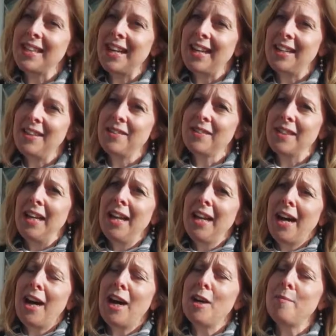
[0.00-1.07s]
days.
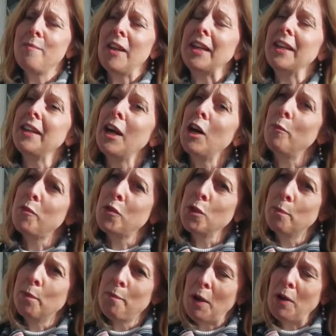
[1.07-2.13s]
They can help
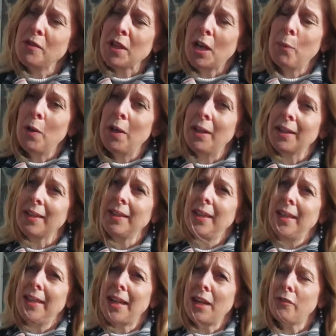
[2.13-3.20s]
to promote our work
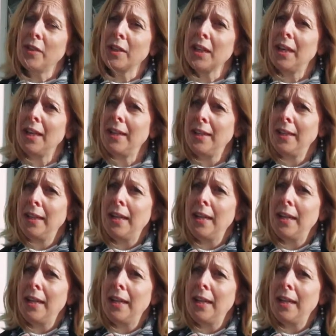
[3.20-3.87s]
in Africa,